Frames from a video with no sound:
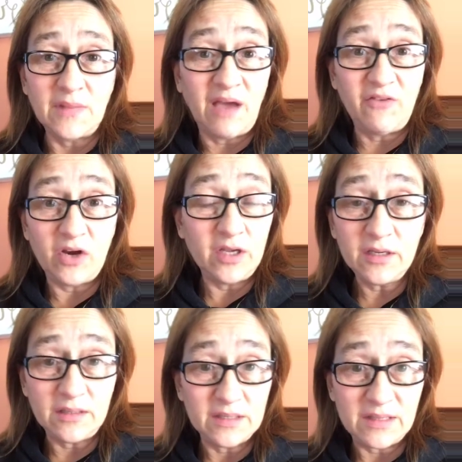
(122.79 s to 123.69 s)
not very
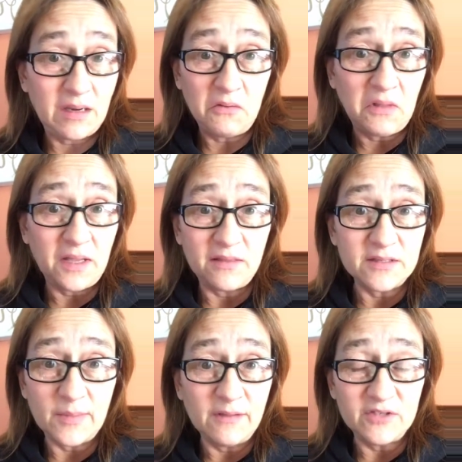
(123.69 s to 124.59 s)
good because I don't like the
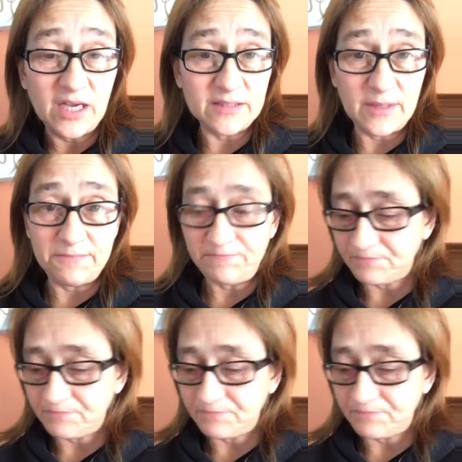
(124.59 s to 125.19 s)
smell of jasmine.